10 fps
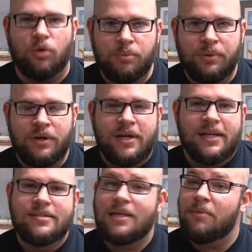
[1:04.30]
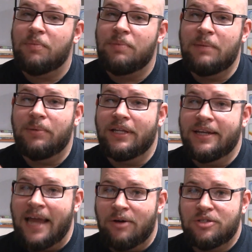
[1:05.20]
group. Some of the people
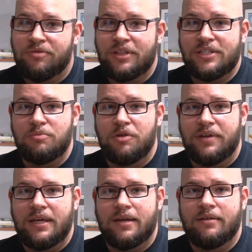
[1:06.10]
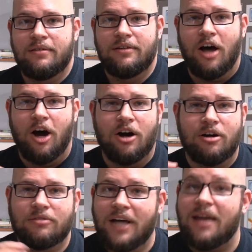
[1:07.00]
announced for this movie
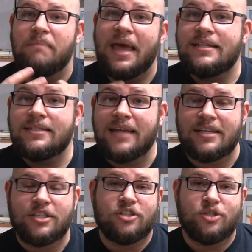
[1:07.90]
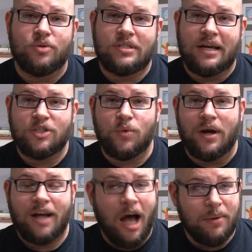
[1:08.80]
are kind of mainstays in the Suicide
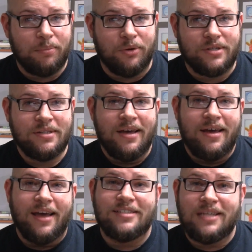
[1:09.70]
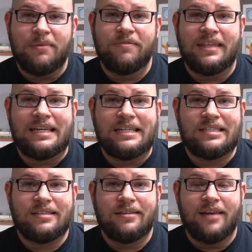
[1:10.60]
Squad comic books, and some of
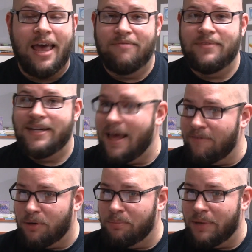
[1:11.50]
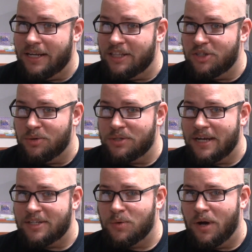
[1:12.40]
these have never been in the
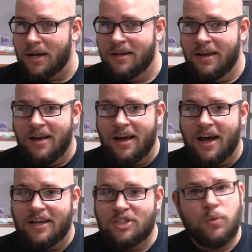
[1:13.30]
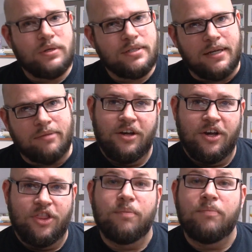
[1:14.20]
Suicide Squad, uh, so we'll see.
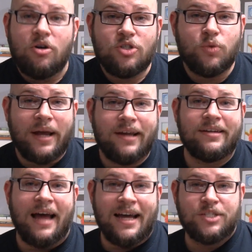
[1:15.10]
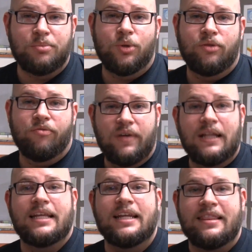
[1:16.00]
The most recognizable
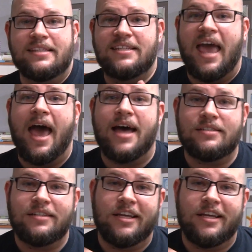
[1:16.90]
villain in this cast